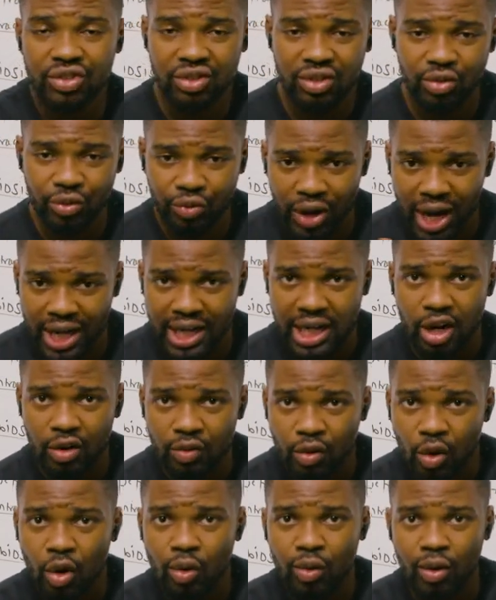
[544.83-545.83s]
is the father
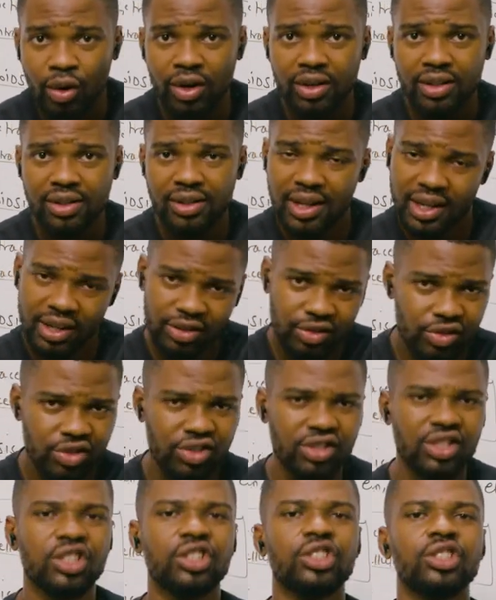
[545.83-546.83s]
of all what?
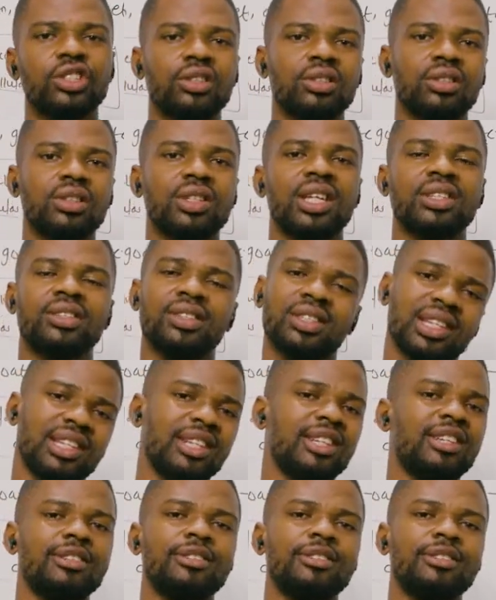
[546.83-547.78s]
Association. That's it.